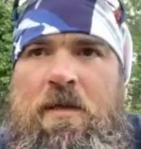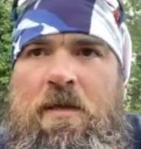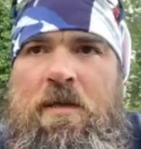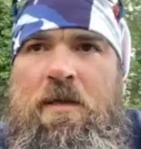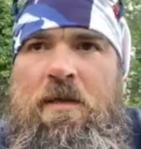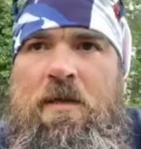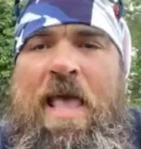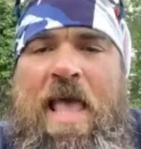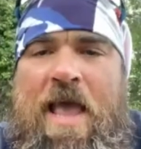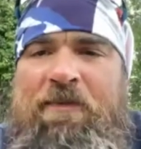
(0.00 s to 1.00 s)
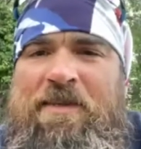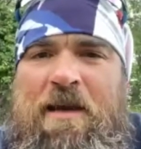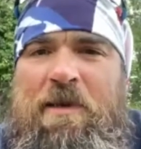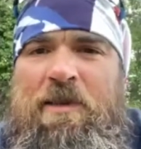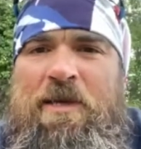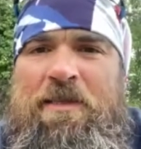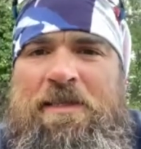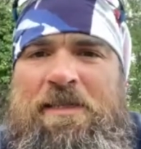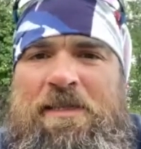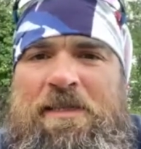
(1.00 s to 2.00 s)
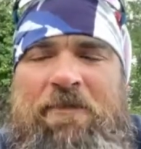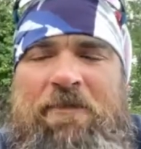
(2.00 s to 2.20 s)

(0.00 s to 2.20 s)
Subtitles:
7 day. Every time I look at the 7 day